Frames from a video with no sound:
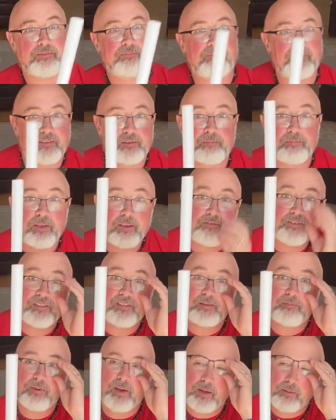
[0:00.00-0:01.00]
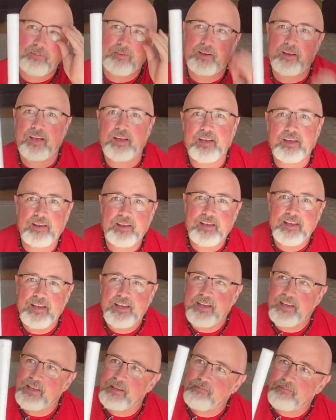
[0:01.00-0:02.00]
It's a PVC pipe that I had
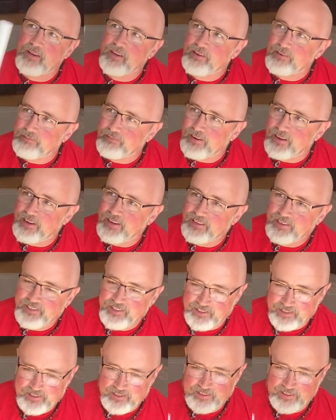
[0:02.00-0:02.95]
in my garage,